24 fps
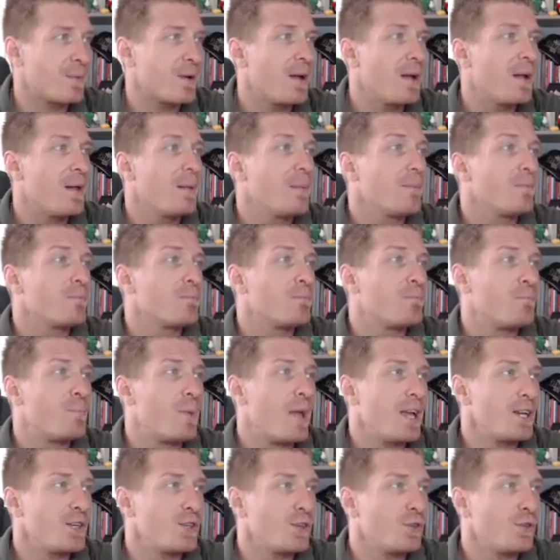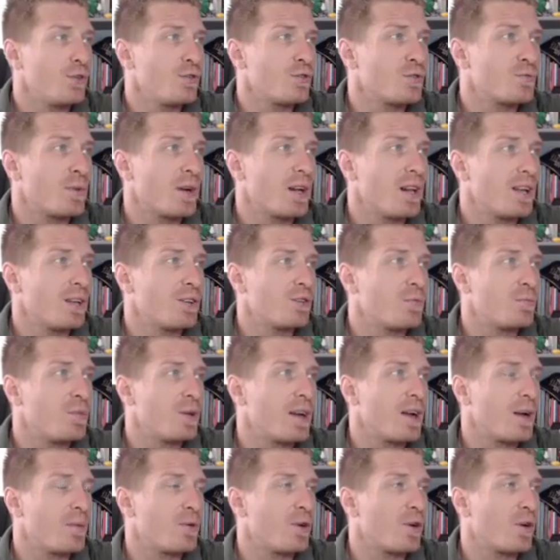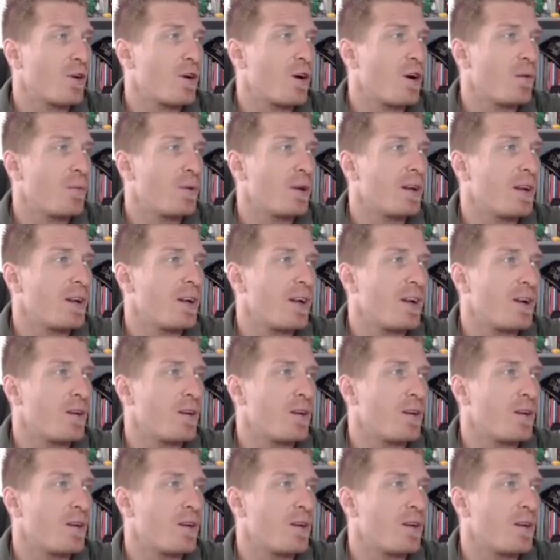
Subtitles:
time, make sure to use my link to pick up your copy.